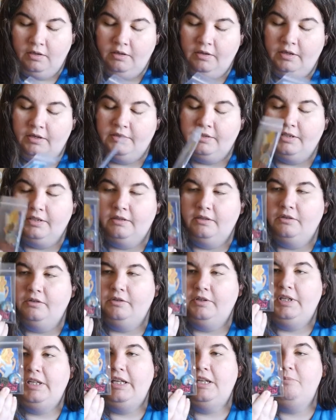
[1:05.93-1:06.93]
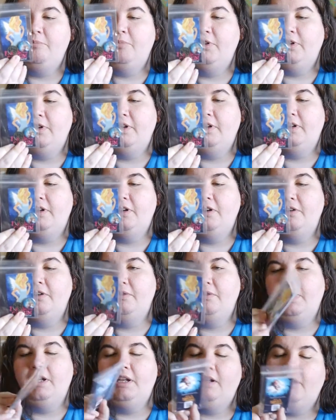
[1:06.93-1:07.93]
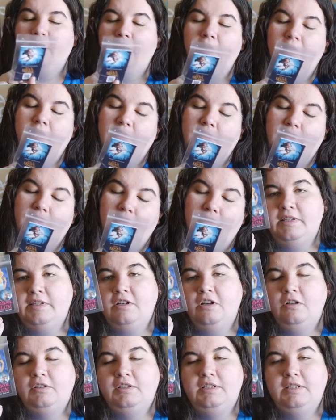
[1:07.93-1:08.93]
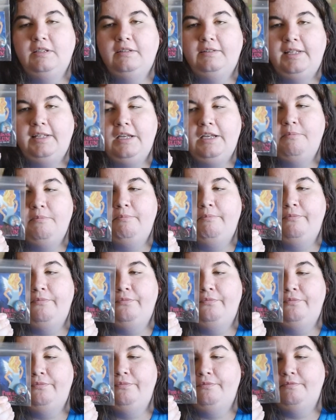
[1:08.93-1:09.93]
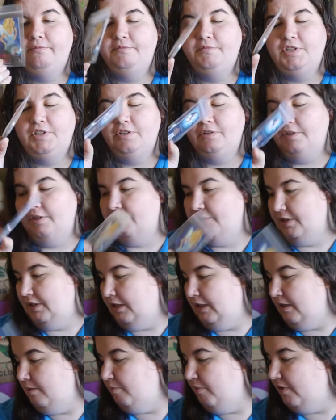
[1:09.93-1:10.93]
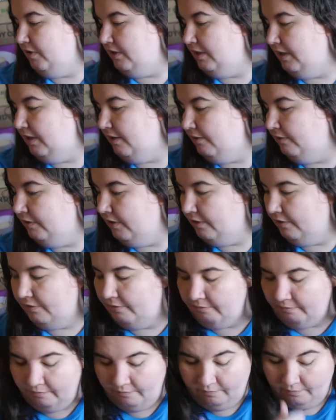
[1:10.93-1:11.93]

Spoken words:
There's a little ebook code here. It's called Selenium. So there's the ebook download.